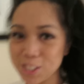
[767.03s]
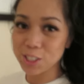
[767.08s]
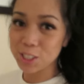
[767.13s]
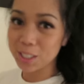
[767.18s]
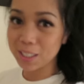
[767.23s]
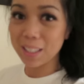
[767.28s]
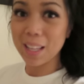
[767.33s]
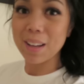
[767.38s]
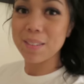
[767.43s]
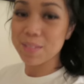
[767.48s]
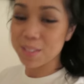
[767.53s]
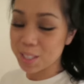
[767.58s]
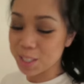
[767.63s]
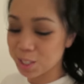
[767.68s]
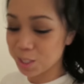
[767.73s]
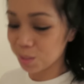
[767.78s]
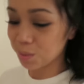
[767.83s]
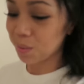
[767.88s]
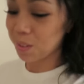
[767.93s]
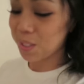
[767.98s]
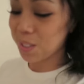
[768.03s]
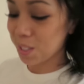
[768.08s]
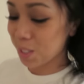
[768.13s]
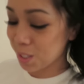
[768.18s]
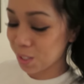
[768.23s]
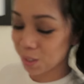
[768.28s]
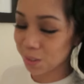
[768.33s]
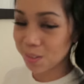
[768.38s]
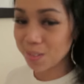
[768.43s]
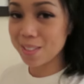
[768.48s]
and she loves it. She wants to
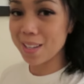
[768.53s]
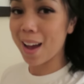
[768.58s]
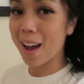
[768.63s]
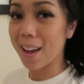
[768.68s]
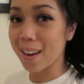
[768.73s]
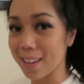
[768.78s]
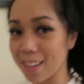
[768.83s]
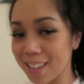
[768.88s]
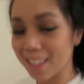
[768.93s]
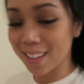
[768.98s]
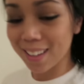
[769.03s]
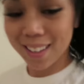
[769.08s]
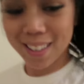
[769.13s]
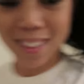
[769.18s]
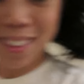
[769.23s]
show Daddy